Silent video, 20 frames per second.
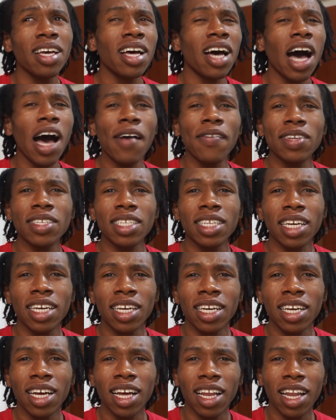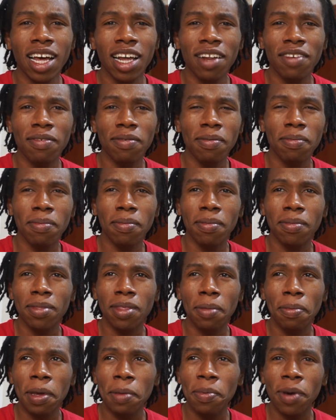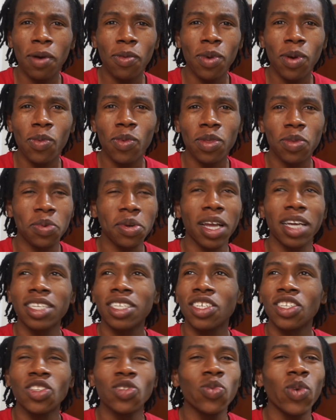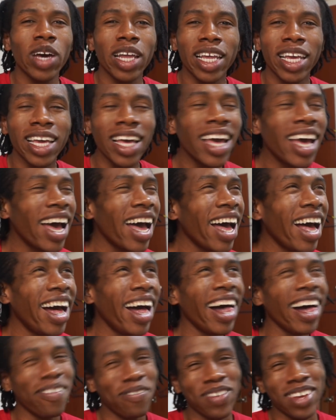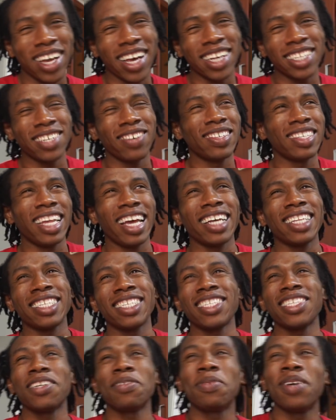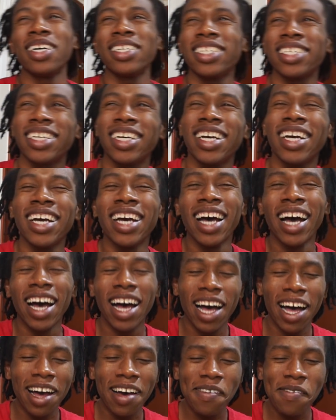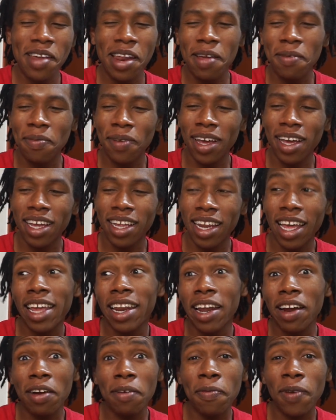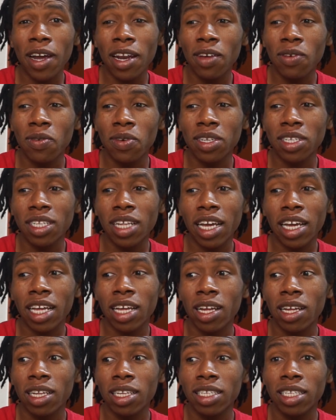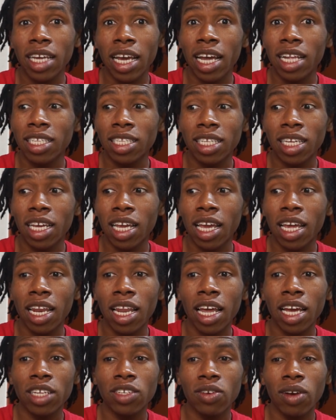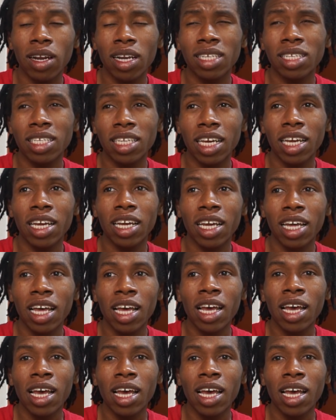Obviously a lot of the people I went with were like just sweating because they were dancing so much. And he played, and everybody was like dancing and like trying to sing.